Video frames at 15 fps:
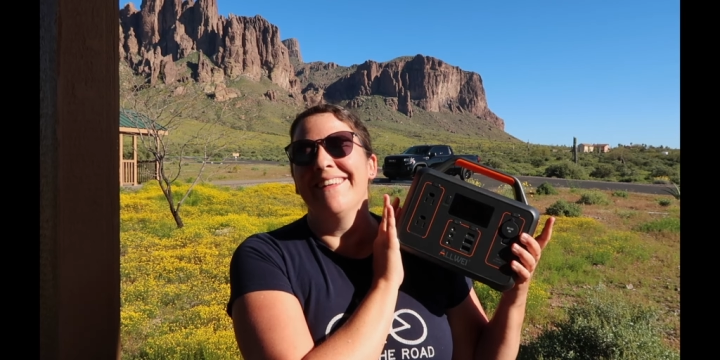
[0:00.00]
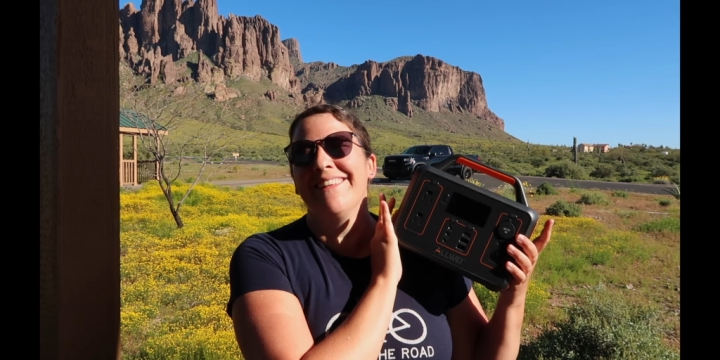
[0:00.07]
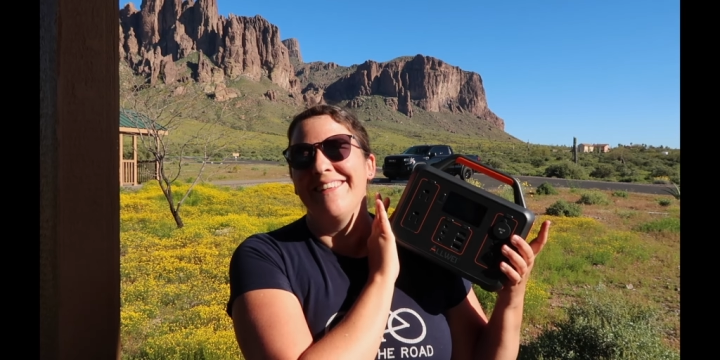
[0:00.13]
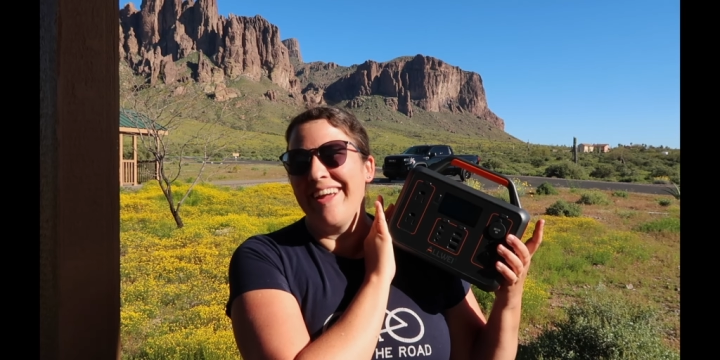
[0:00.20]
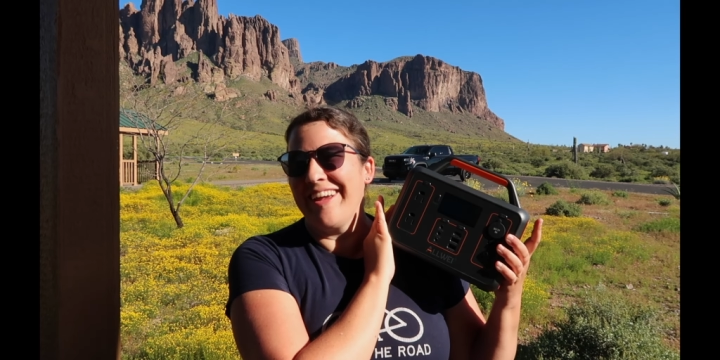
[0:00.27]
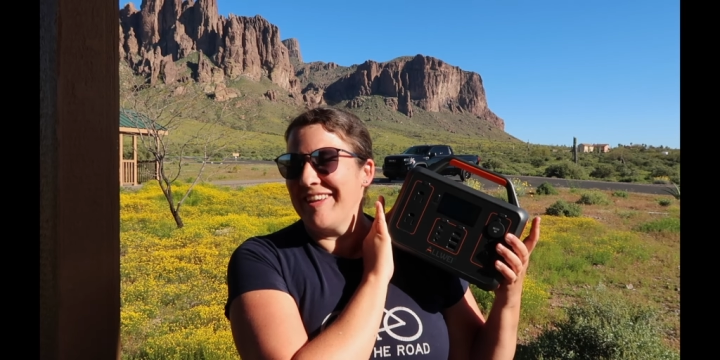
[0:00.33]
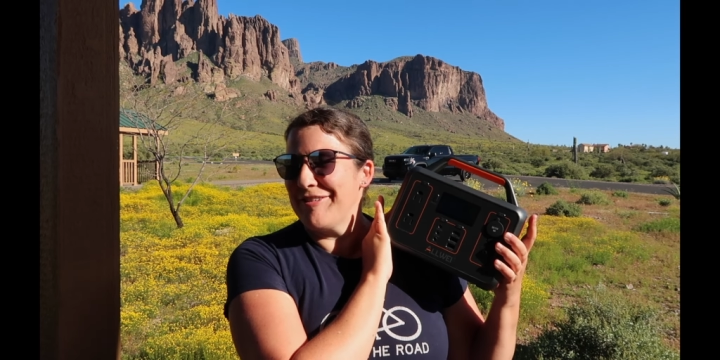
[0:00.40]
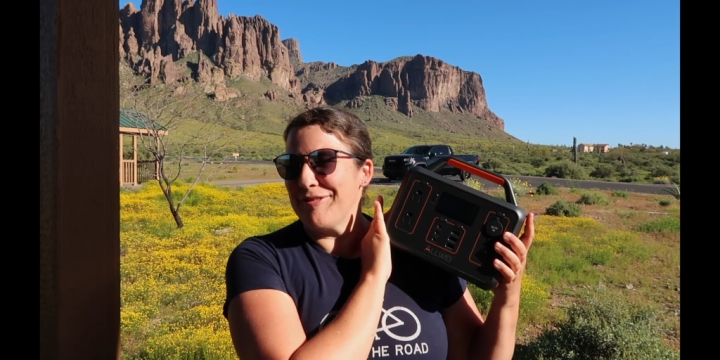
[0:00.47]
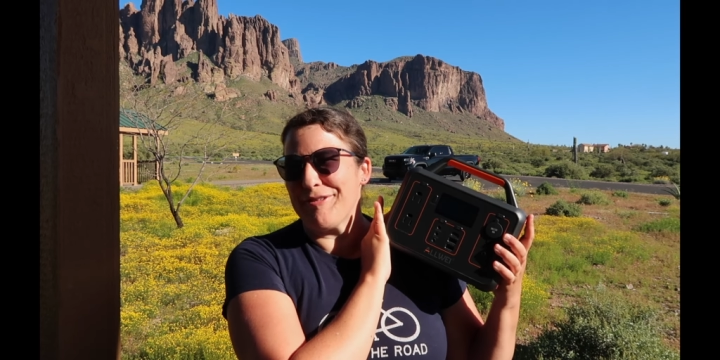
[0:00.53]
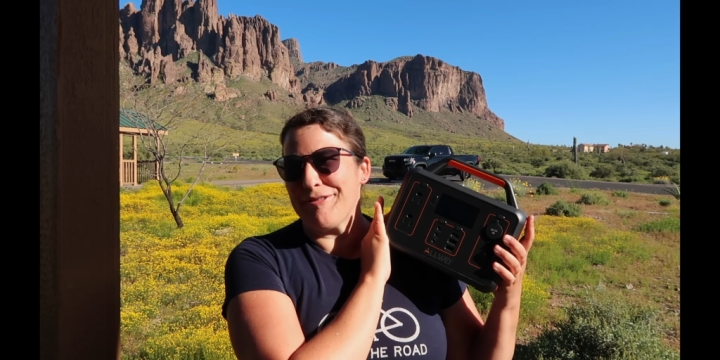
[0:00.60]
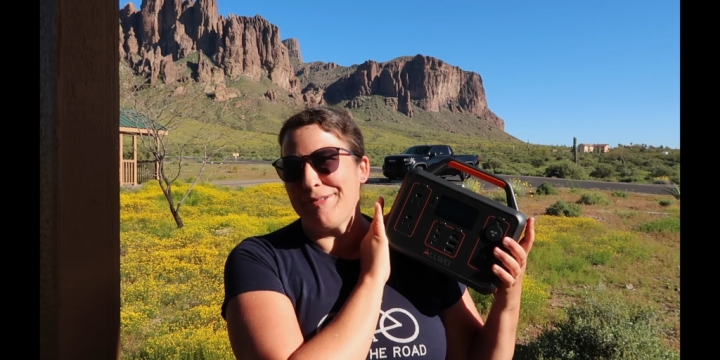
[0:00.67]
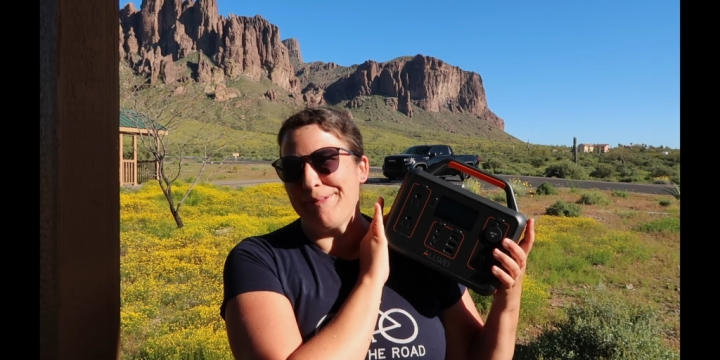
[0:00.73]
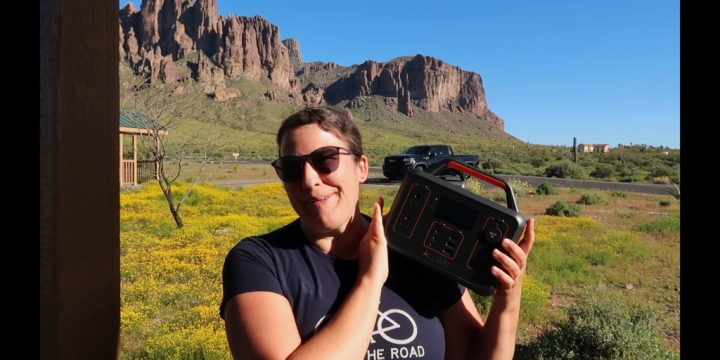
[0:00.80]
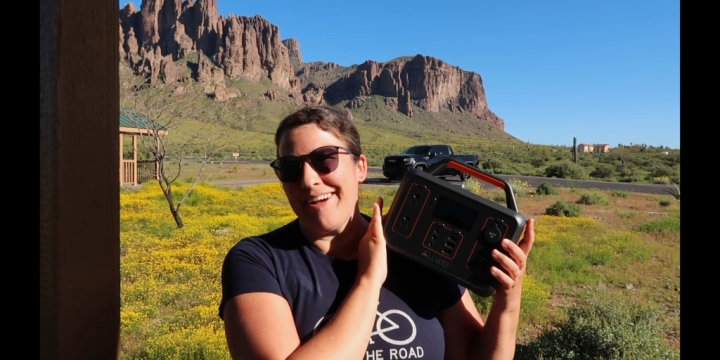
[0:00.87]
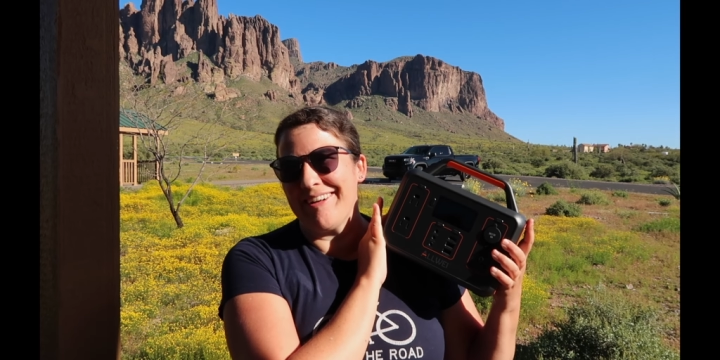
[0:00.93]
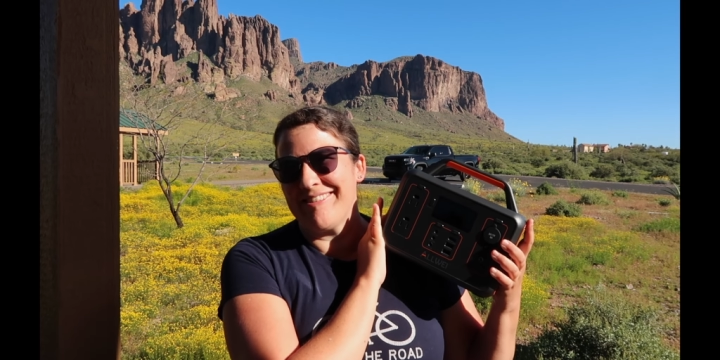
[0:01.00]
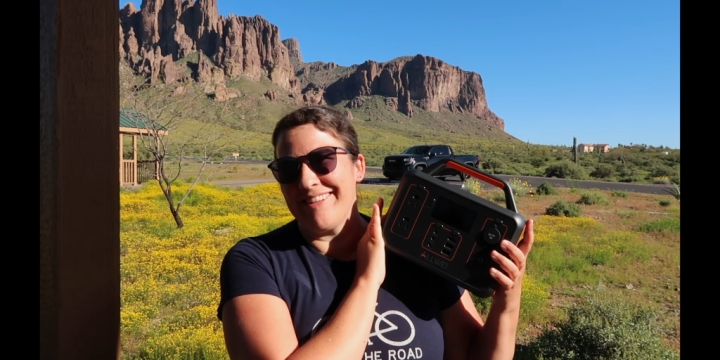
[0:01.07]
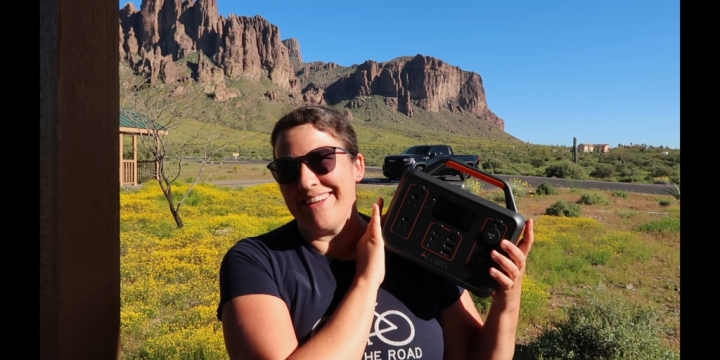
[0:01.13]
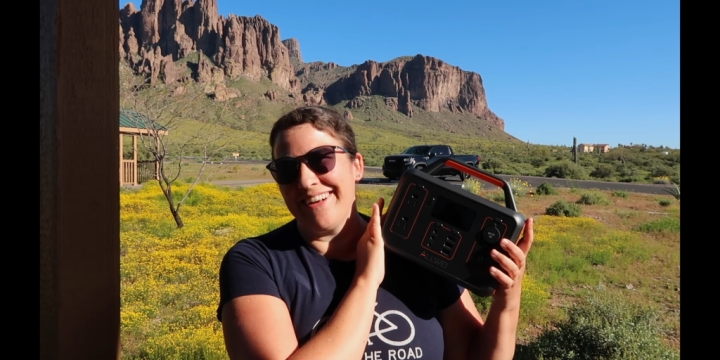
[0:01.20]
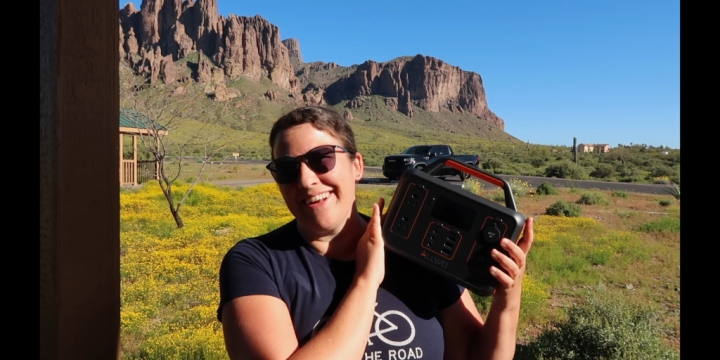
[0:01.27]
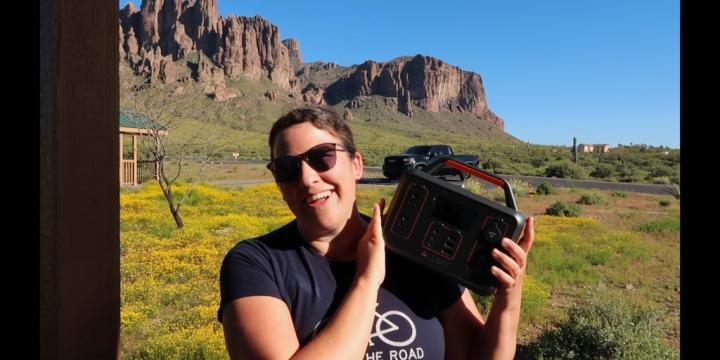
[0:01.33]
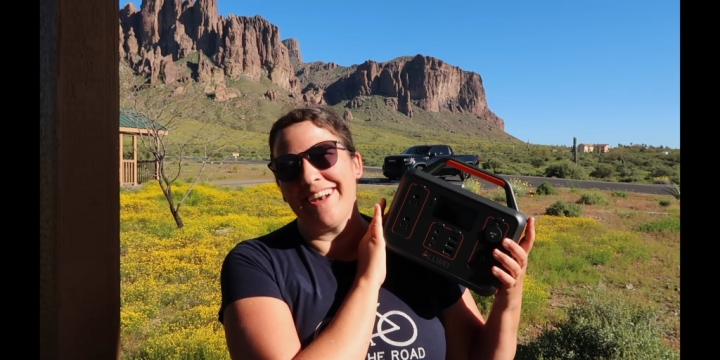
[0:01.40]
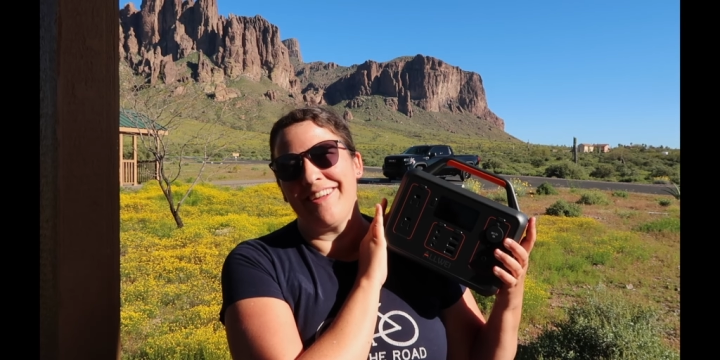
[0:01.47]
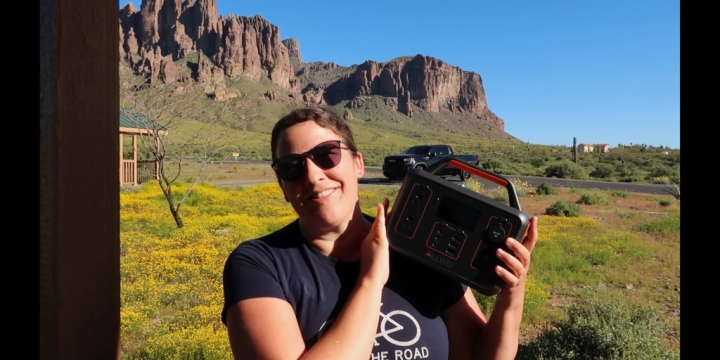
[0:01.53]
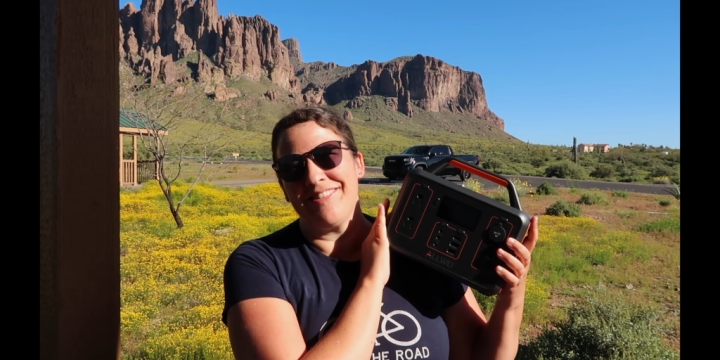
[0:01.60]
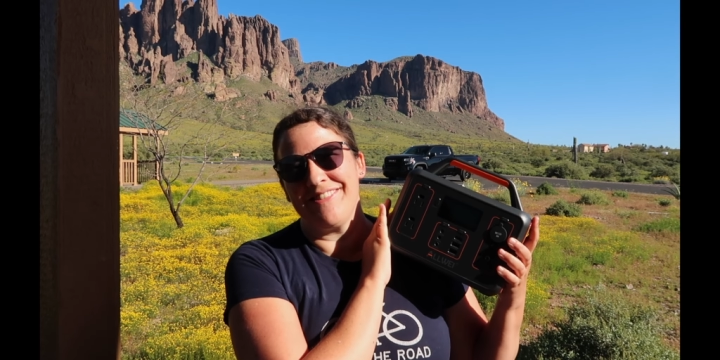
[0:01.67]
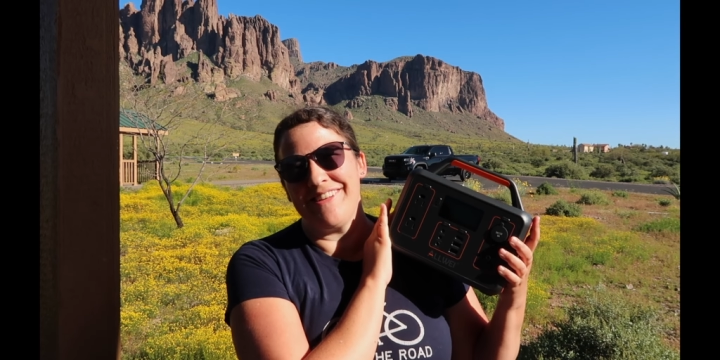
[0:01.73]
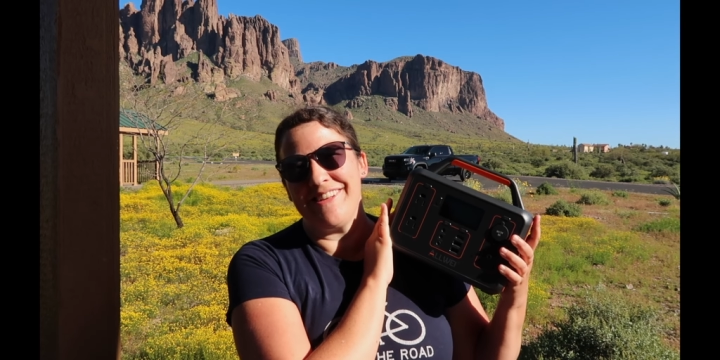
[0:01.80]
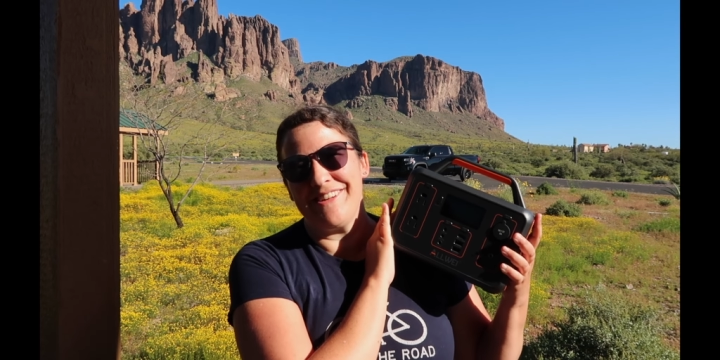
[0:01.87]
Thank you so much for watching, and I'll see